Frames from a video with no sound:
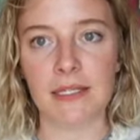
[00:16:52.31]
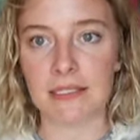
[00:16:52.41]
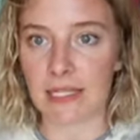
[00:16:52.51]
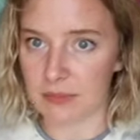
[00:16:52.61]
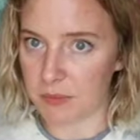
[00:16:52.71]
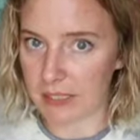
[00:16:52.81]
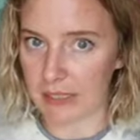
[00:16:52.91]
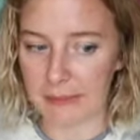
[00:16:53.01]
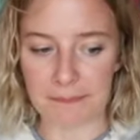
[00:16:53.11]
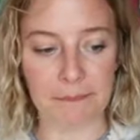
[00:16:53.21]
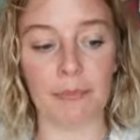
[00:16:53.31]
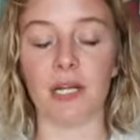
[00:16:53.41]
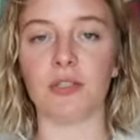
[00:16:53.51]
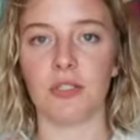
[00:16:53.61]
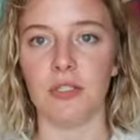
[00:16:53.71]
that's what I got. But
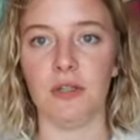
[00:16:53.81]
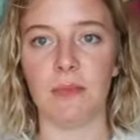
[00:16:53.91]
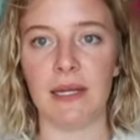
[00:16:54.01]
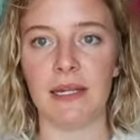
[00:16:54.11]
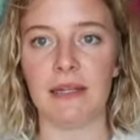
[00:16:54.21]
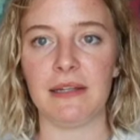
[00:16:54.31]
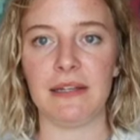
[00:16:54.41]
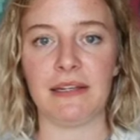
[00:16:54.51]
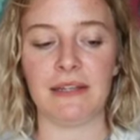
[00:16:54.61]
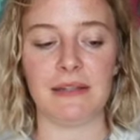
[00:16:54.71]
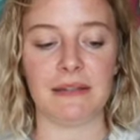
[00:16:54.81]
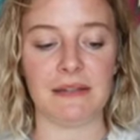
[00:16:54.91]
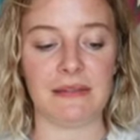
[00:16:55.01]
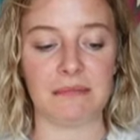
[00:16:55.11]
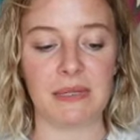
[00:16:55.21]
I'll show you my
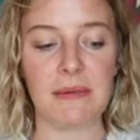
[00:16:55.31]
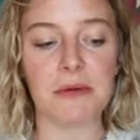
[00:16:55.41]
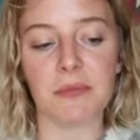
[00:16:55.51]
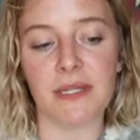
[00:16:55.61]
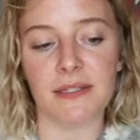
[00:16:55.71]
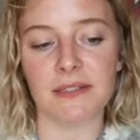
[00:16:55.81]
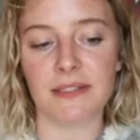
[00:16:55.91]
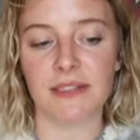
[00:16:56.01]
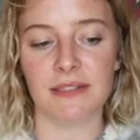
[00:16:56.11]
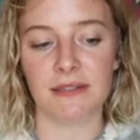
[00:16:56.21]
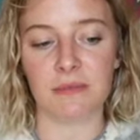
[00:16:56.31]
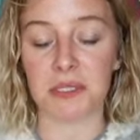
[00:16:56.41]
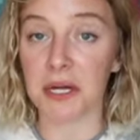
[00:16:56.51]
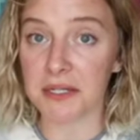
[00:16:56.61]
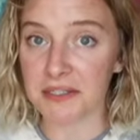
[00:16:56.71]
paper pieced
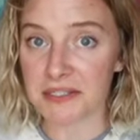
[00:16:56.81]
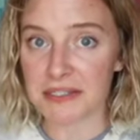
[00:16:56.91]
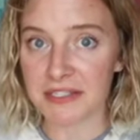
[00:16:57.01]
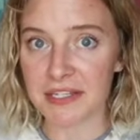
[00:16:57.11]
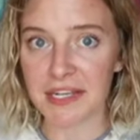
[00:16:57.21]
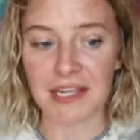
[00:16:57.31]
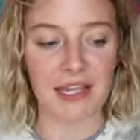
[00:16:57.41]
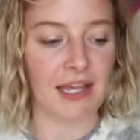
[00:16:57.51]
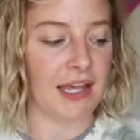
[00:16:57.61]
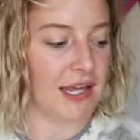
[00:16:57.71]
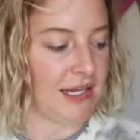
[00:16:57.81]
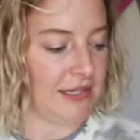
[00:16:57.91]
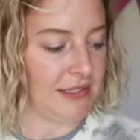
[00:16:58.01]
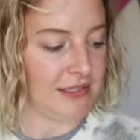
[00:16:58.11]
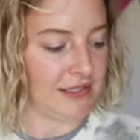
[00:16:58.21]
blocks
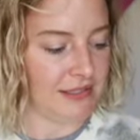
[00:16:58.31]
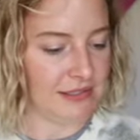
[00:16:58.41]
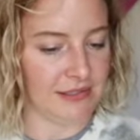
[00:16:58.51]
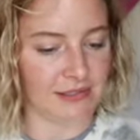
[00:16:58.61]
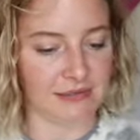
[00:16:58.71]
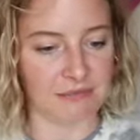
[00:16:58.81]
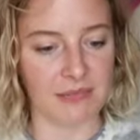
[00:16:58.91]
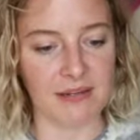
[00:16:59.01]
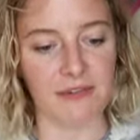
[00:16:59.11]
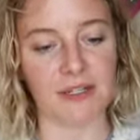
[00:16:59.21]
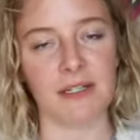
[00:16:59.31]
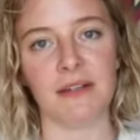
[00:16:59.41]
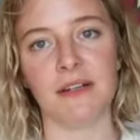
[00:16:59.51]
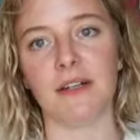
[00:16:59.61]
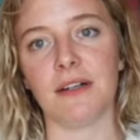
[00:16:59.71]
and my
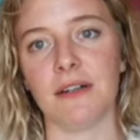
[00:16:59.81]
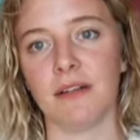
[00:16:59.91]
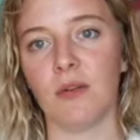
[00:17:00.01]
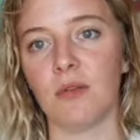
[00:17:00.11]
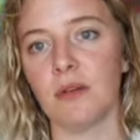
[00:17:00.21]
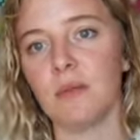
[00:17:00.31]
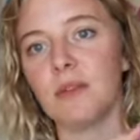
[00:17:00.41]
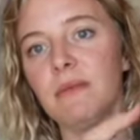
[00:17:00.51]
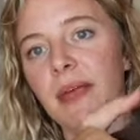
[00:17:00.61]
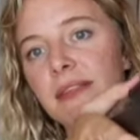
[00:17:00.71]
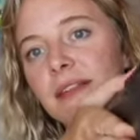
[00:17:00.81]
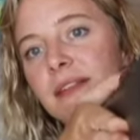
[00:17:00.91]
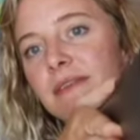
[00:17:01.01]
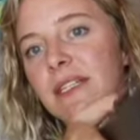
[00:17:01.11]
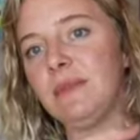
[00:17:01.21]
very horrible
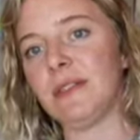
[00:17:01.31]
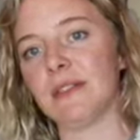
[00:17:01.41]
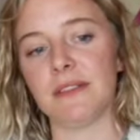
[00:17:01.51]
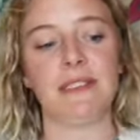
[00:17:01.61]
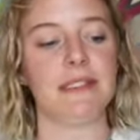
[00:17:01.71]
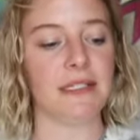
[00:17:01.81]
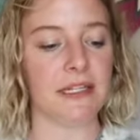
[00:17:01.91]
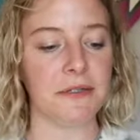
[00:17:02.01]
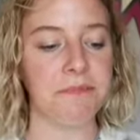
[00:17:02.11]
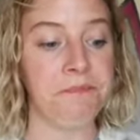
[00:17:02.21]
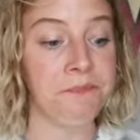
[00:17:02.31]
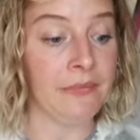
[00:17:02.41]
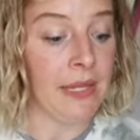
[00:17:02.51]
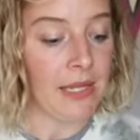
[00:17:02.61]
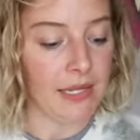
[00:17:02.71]
method of keeping all these together.
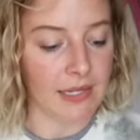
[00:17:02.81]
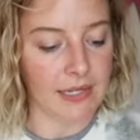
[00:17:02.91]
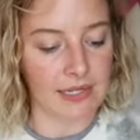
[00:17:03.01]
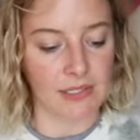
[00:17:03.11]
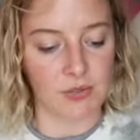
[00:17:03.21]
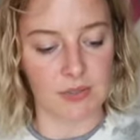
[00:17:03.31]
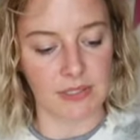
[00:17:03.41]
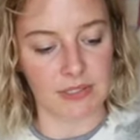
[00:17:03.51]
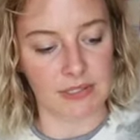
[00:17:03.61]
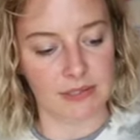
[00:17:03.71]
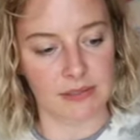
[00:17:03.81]
And you can,